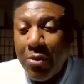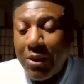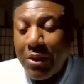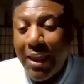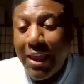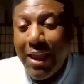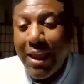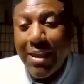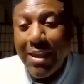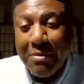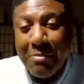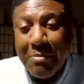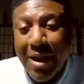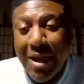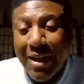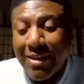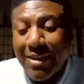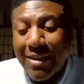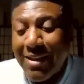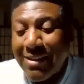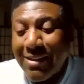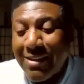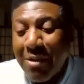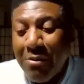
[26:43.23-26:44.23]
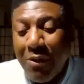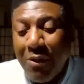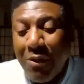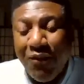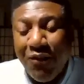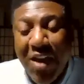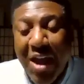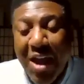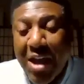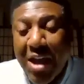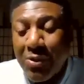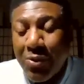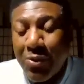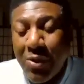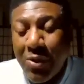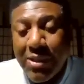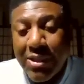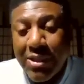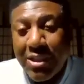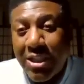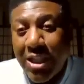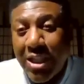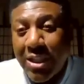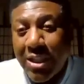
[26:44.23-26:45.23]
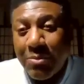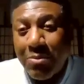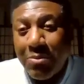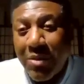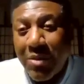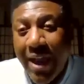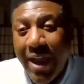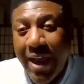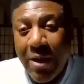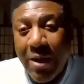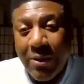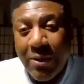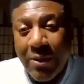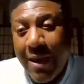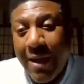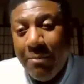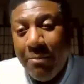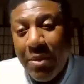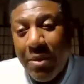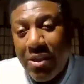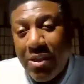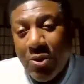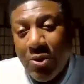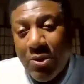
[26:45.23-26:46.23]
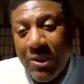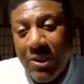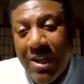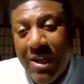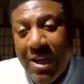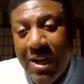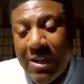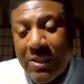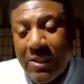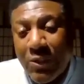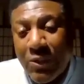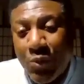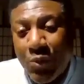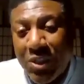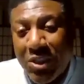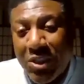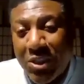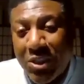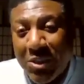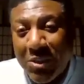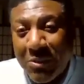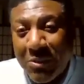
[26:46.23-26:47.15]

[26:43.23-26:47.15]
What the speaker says: let him. I think they would find a way to shut him down. I'd be totally honest with you.